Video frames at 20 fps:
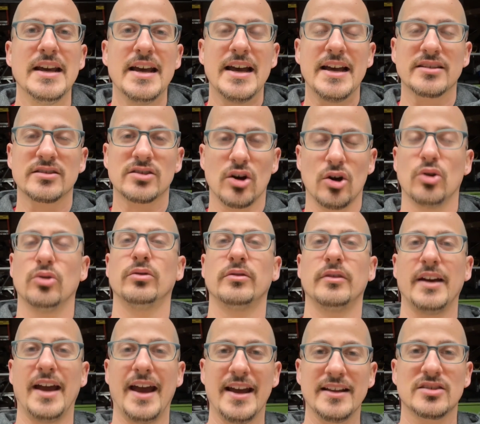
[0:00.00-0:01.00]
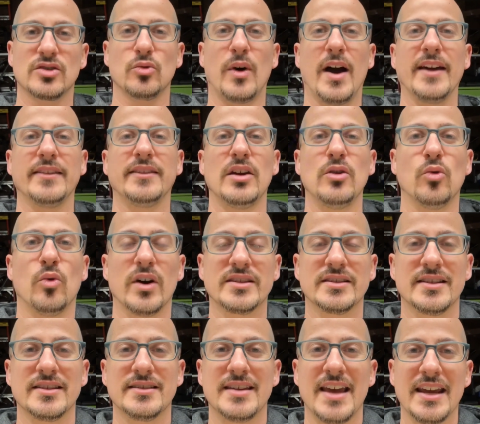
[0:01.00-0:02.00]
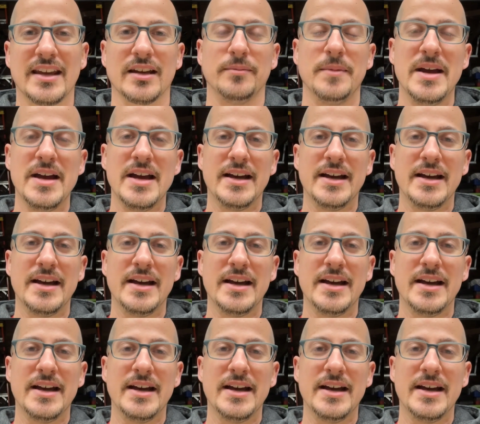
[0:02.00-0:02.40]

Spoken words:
So hence why they want to take them.